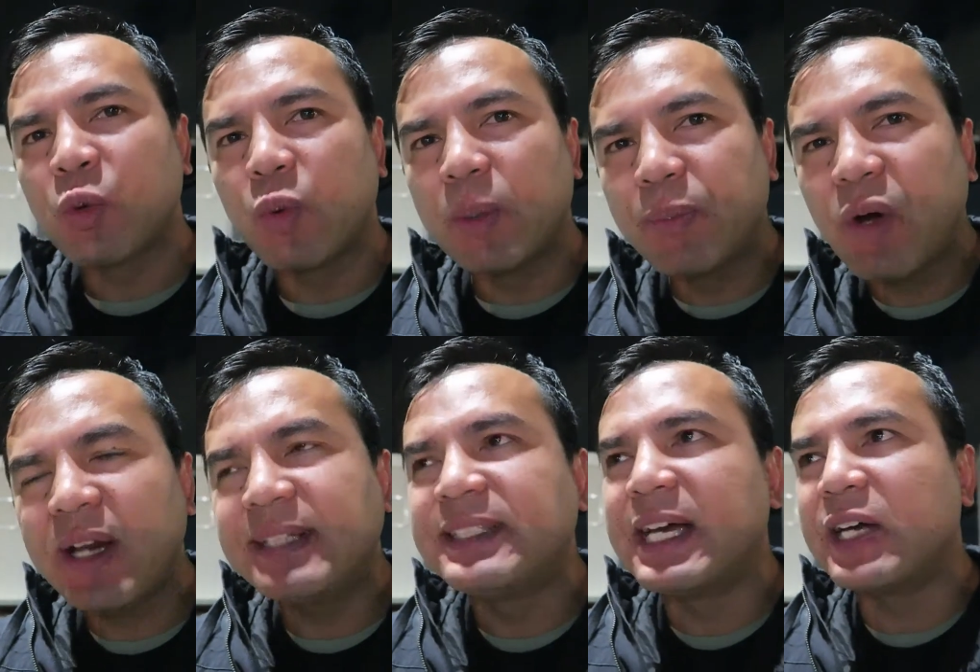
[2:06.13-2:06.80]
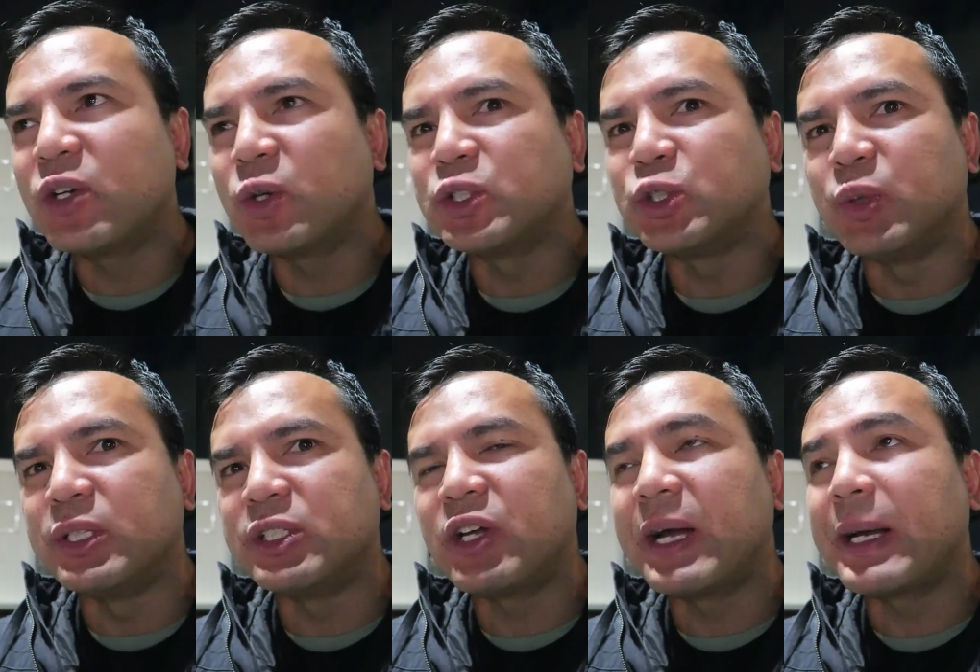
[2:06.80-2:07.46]
When biting down onto
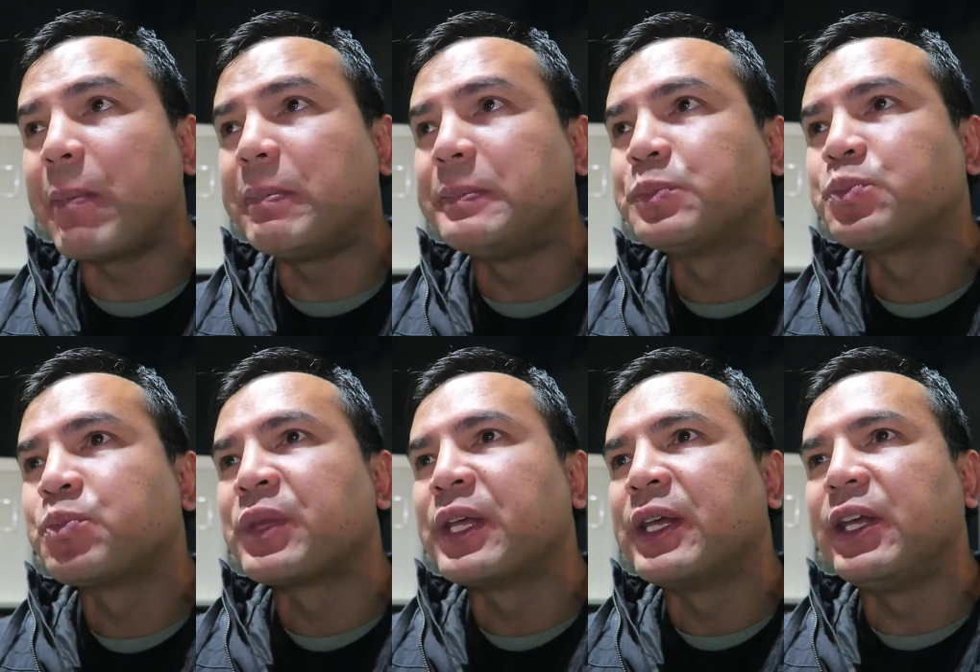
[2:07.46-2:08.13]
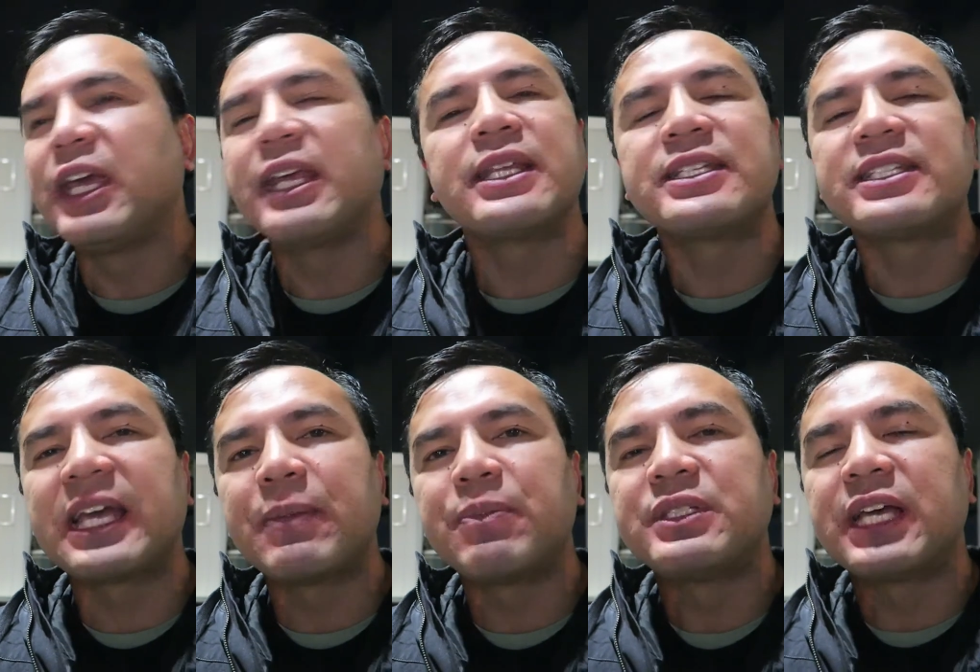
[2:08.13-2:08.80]
it, it's like you get the
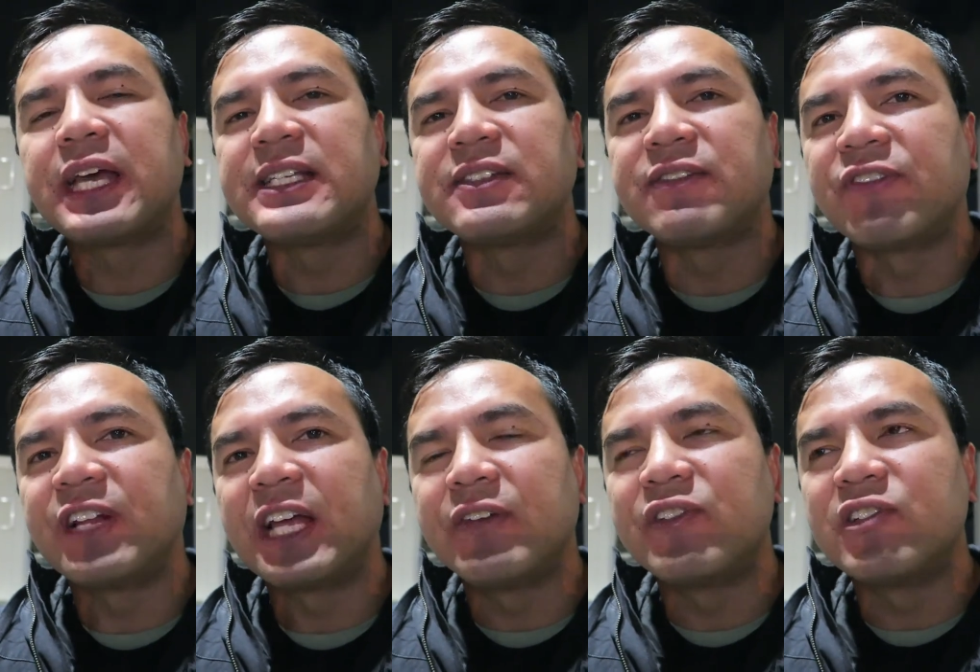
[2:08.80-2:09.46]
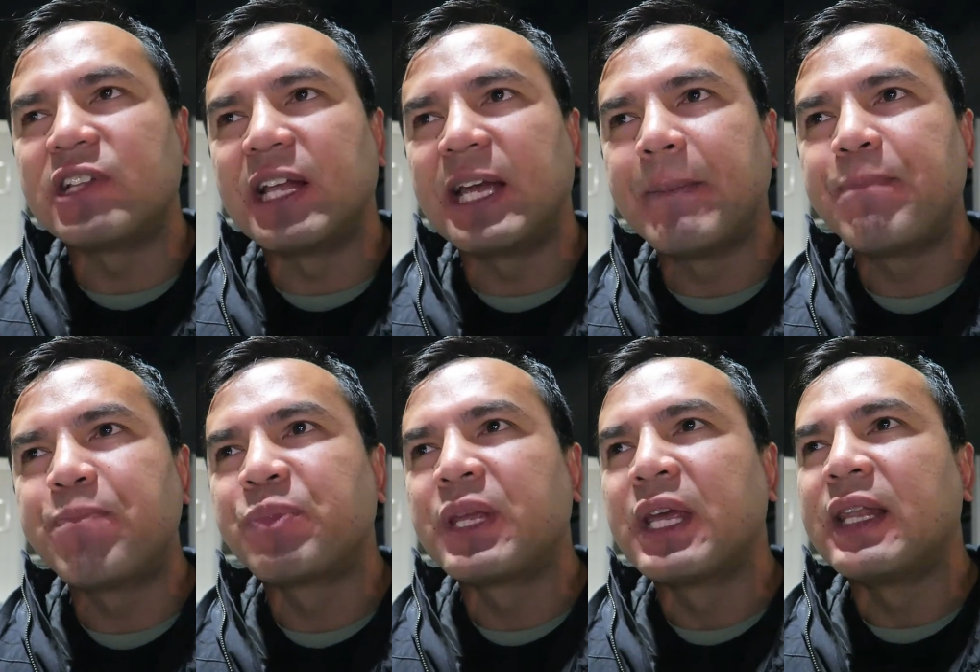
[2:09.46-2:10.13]
same taste and flavour as
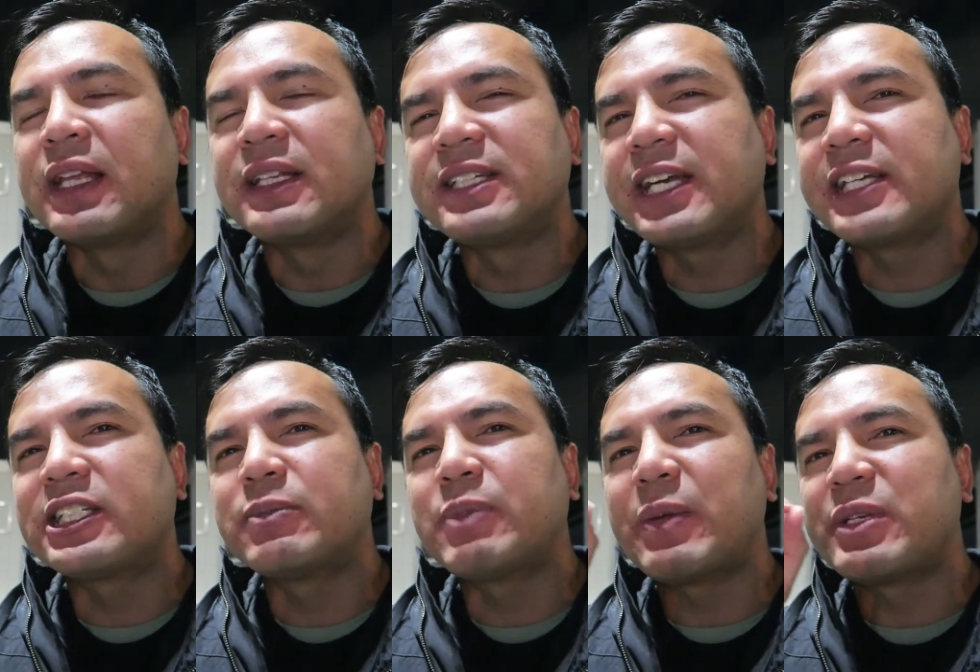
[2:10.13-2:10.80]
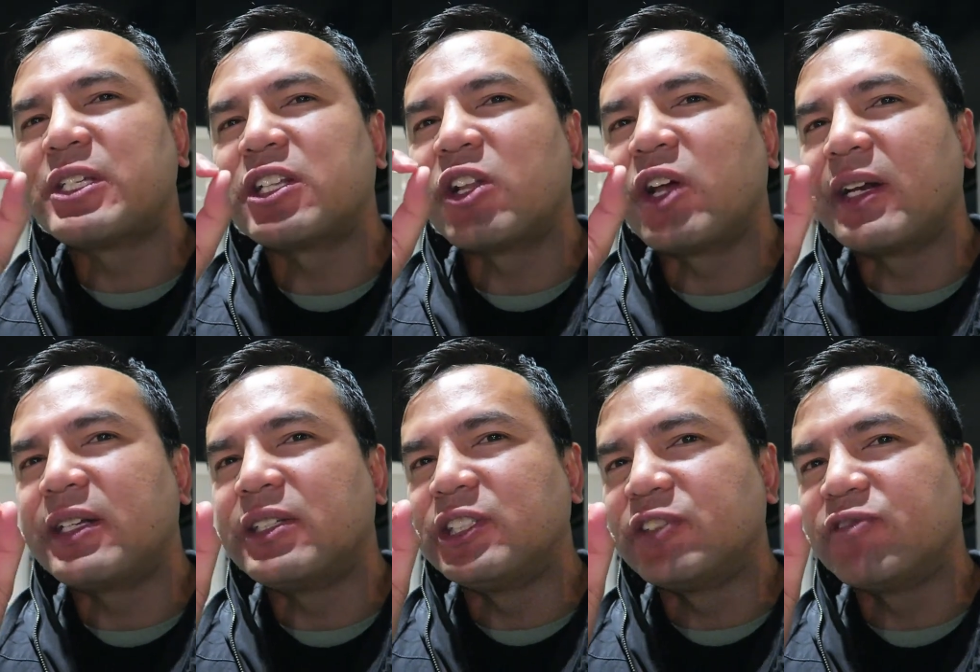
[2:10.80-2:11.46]
lamb. The texture's maybe
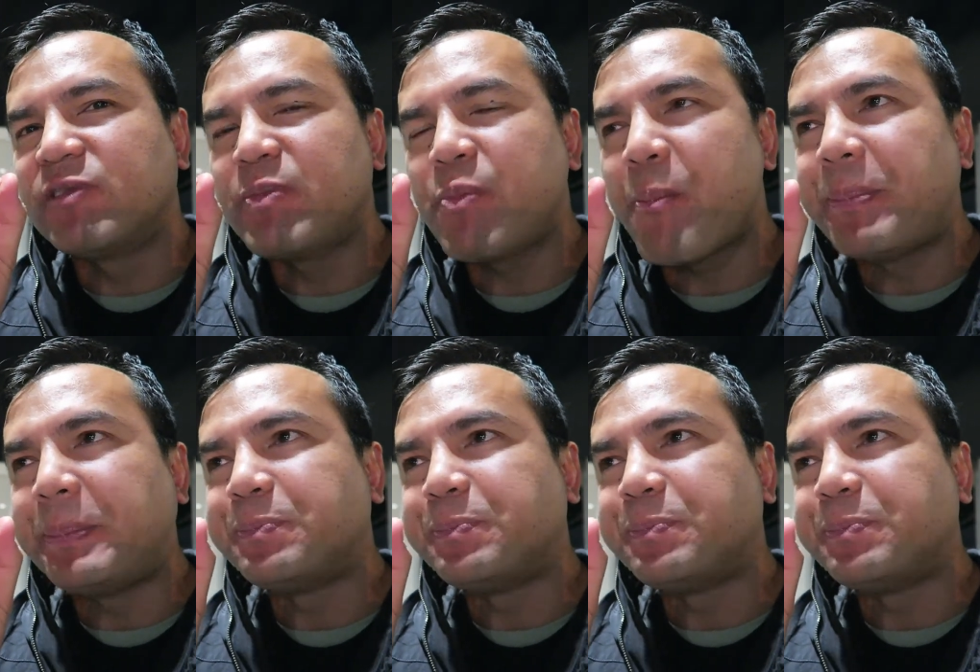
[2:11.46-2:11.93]
slightly different.